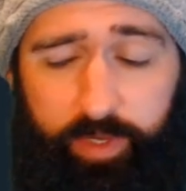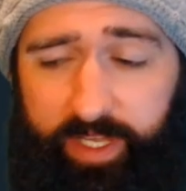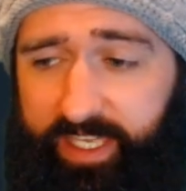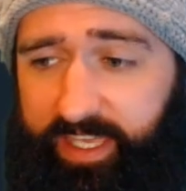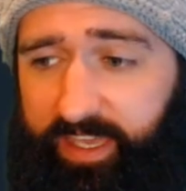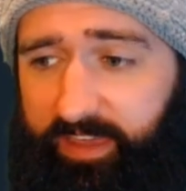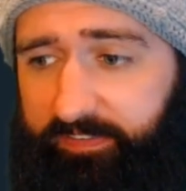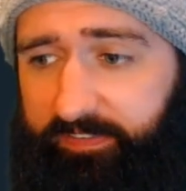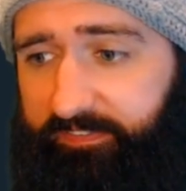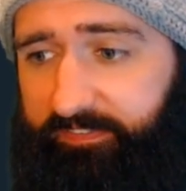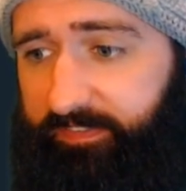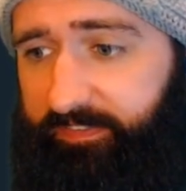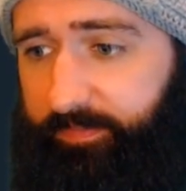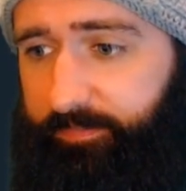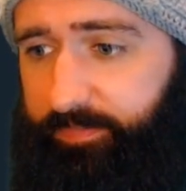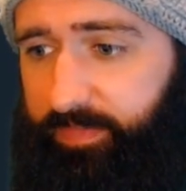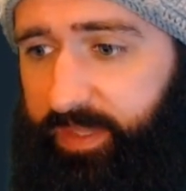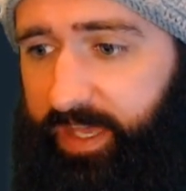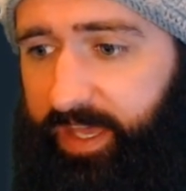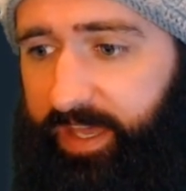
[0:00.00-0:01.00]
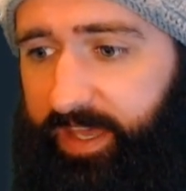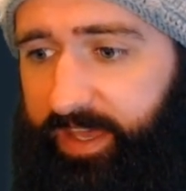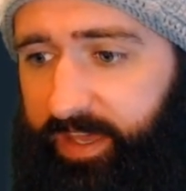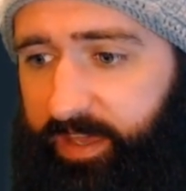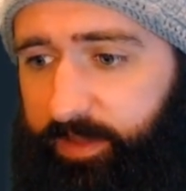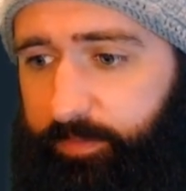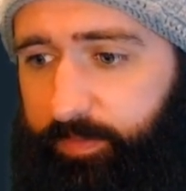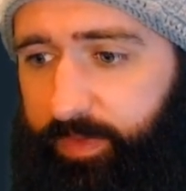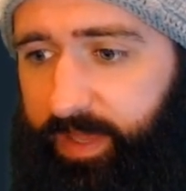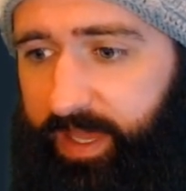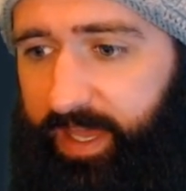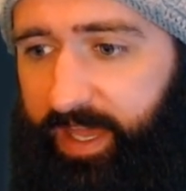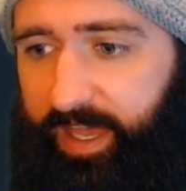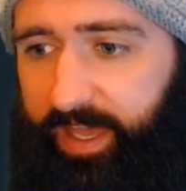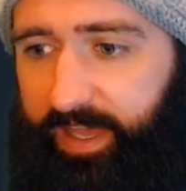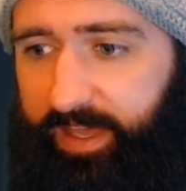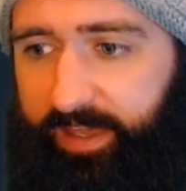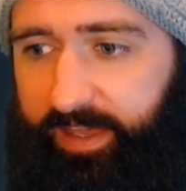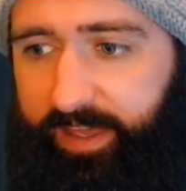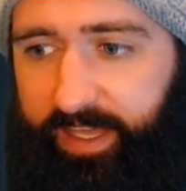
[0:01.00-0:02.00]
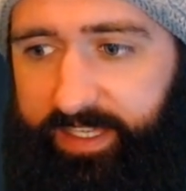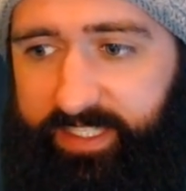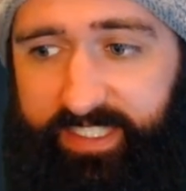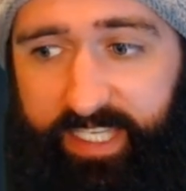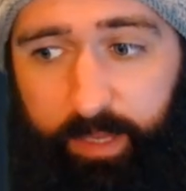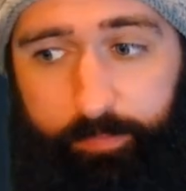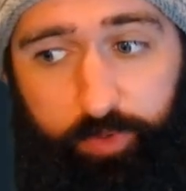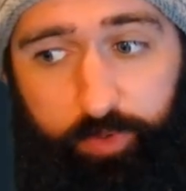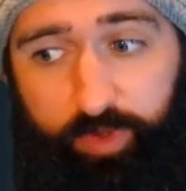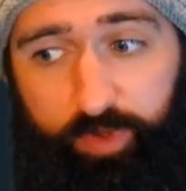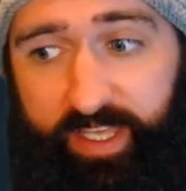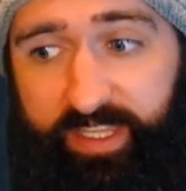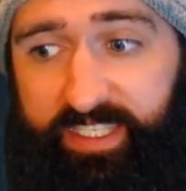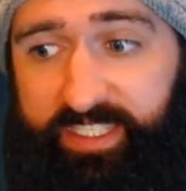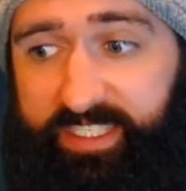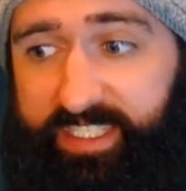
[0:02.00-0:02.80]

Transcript: a GIF, separate